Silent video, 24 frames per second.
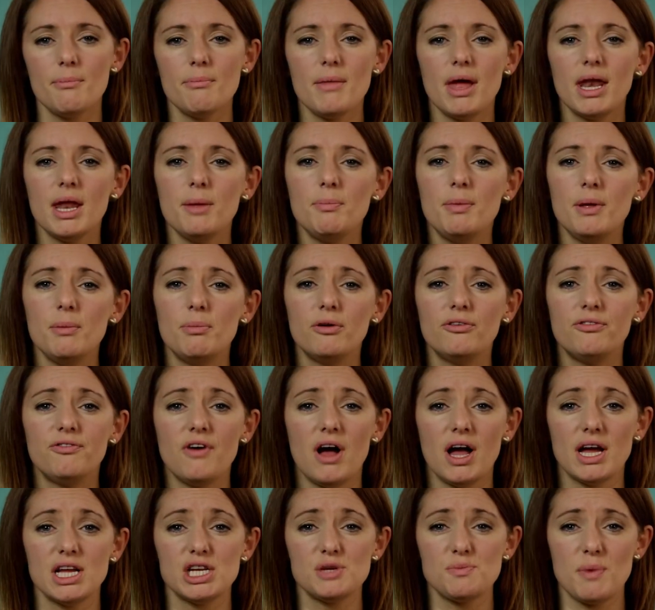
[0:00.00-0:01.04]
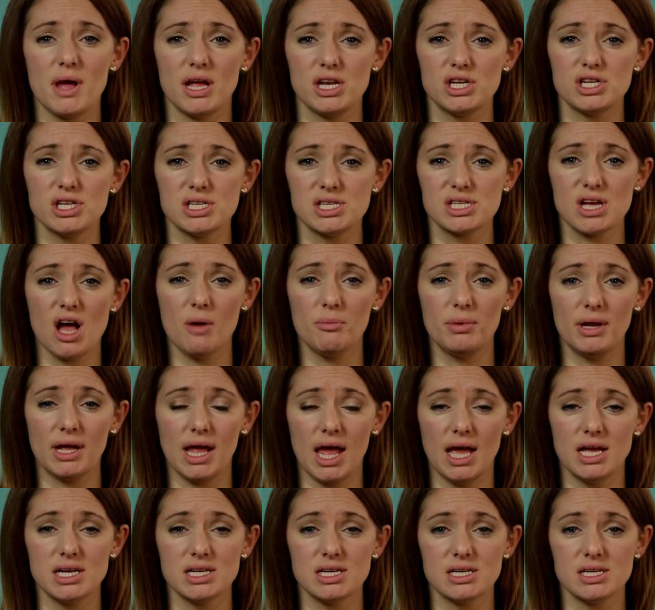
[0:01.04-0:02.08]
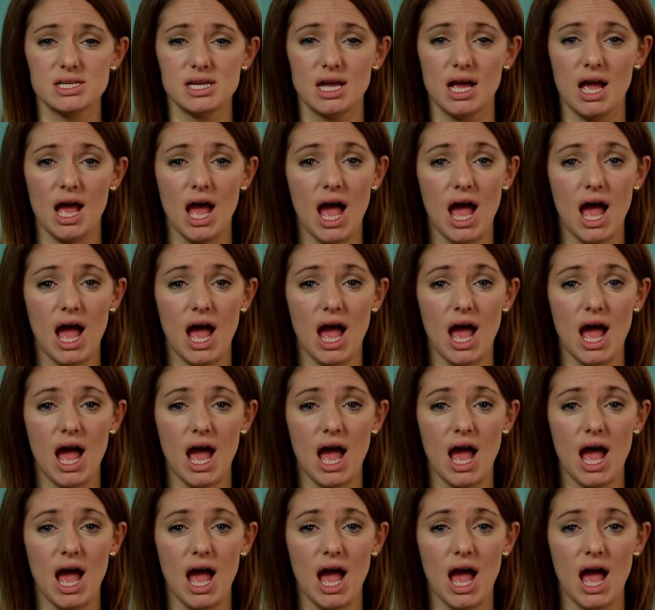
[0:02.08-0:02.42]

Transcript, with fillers: Many people find pensions complicated.